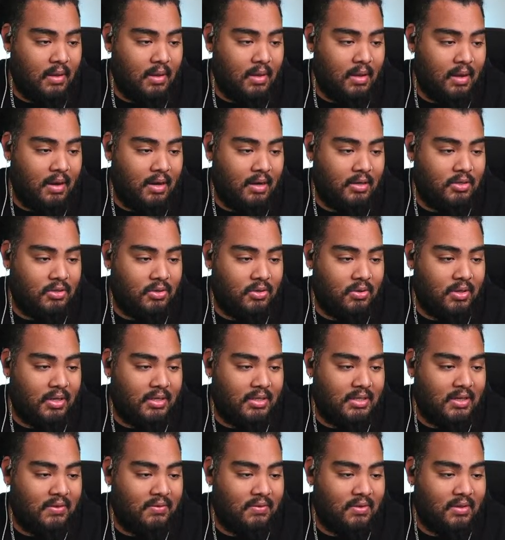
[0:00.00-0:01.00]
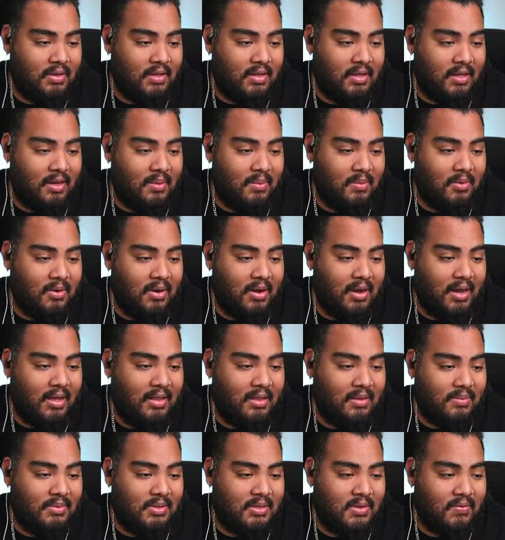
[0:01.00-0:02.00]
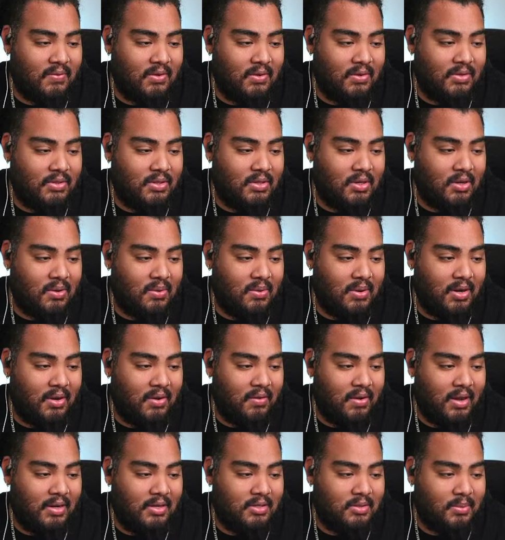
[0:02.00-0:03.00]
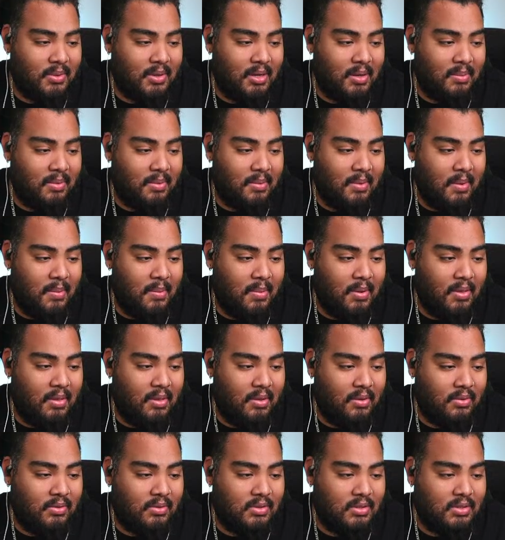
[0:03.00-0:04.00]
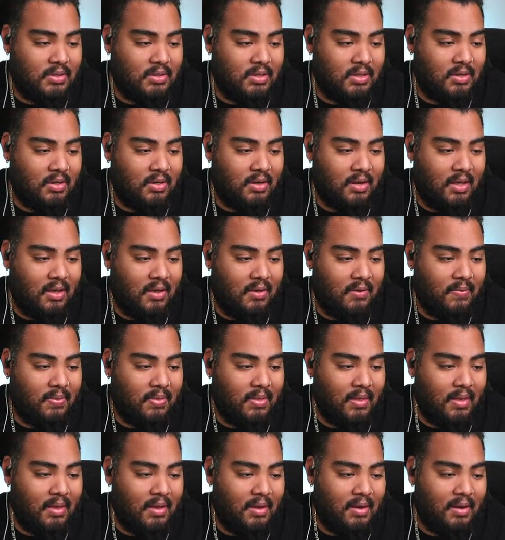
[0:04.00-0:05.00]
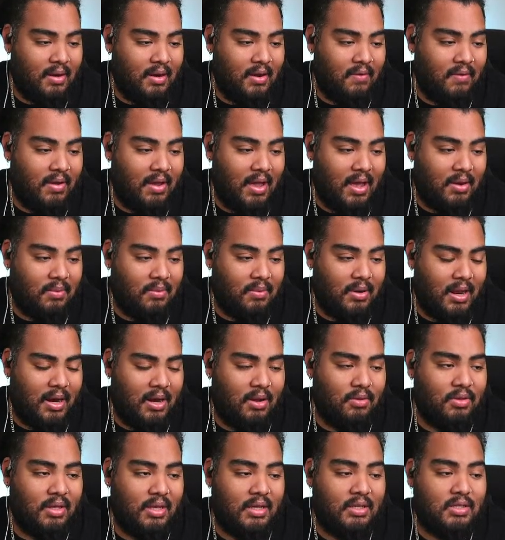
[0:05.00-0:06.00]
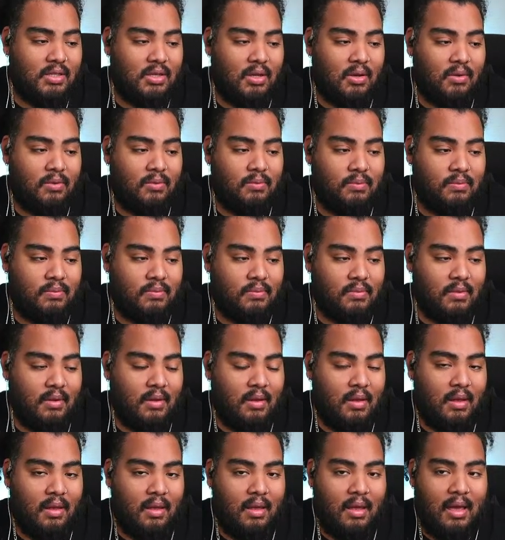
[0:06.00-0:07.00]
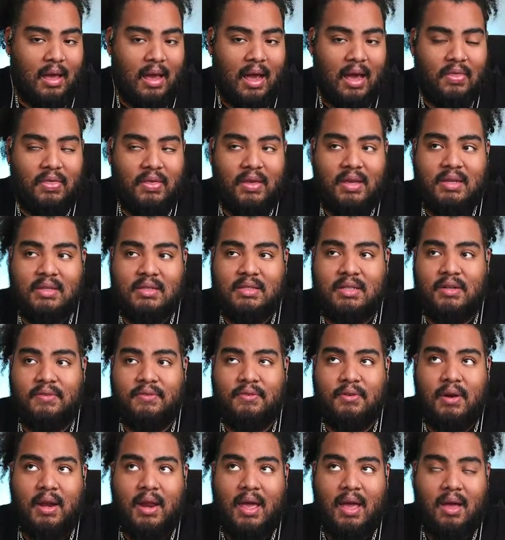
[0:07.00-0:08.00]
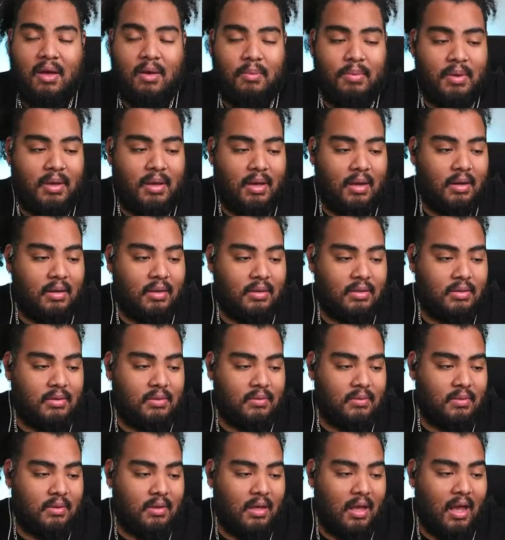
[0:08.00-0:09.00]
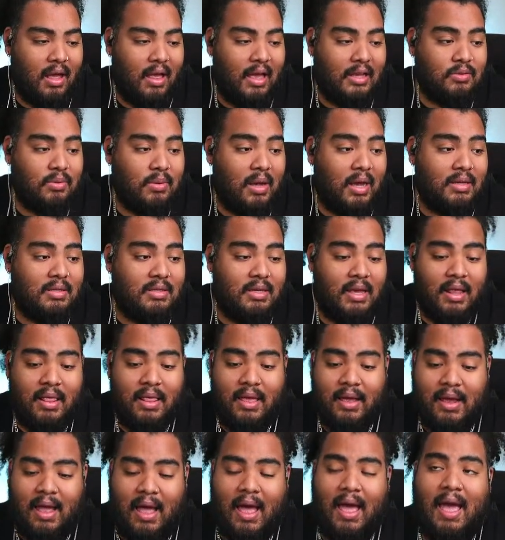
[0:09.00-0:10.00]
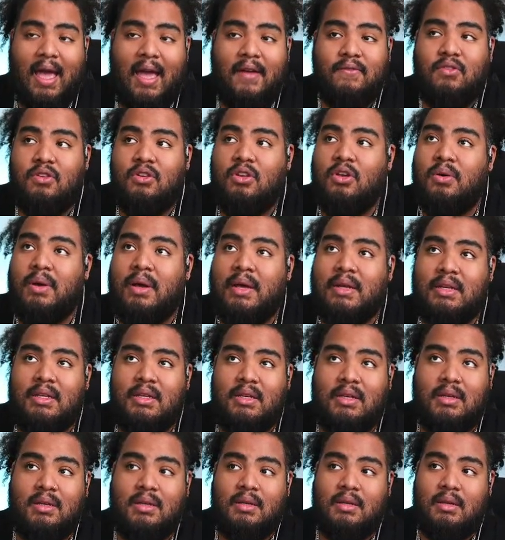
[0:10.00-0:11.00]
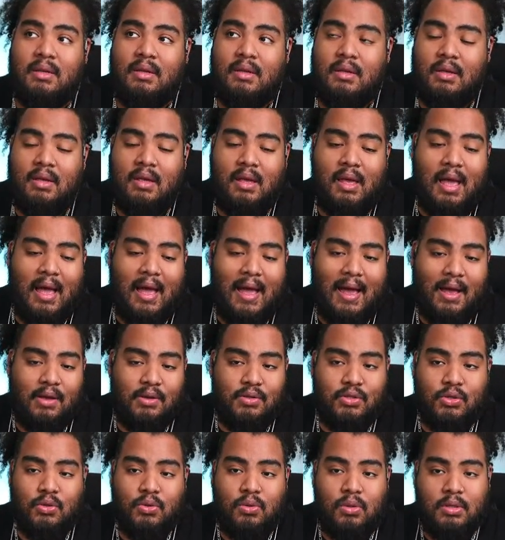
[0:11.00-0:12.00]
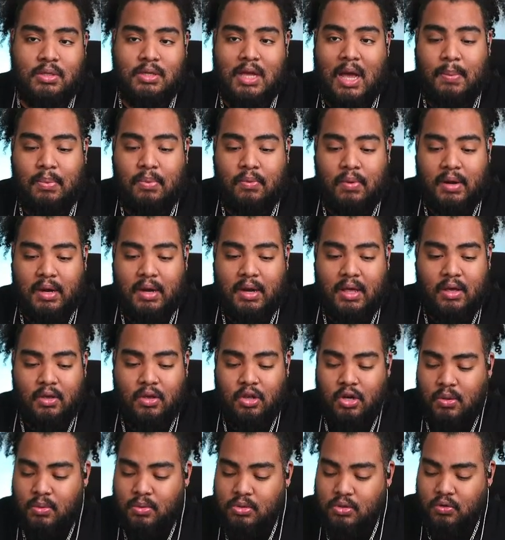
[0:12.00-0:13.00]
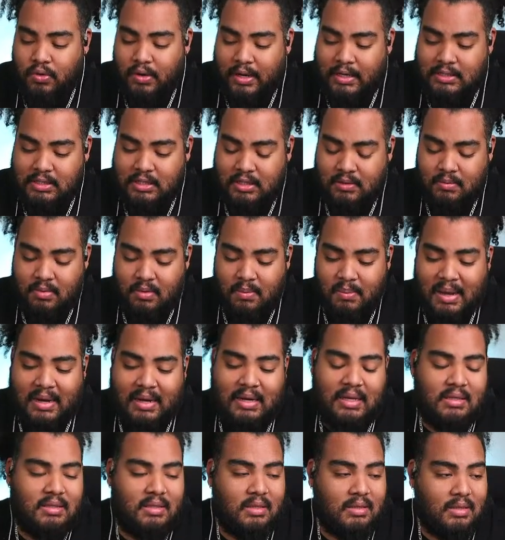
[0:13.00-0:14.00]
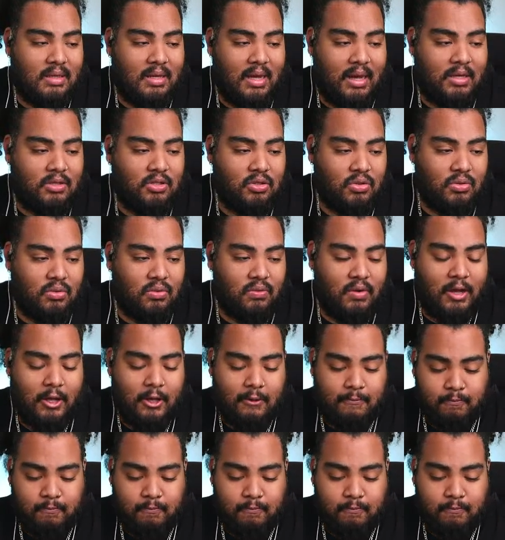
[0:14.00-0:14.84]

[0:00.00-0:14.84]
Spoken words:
Are 2 days even a thing anymore? I had them 7 years ago when I graduated, but my brother, who's a senior now, never had one. I don't think so. I think it's different now, I'll be honest. That's why I said, like, I have no idea how school is operating now. You know what's crazy? My niece is in high school, right?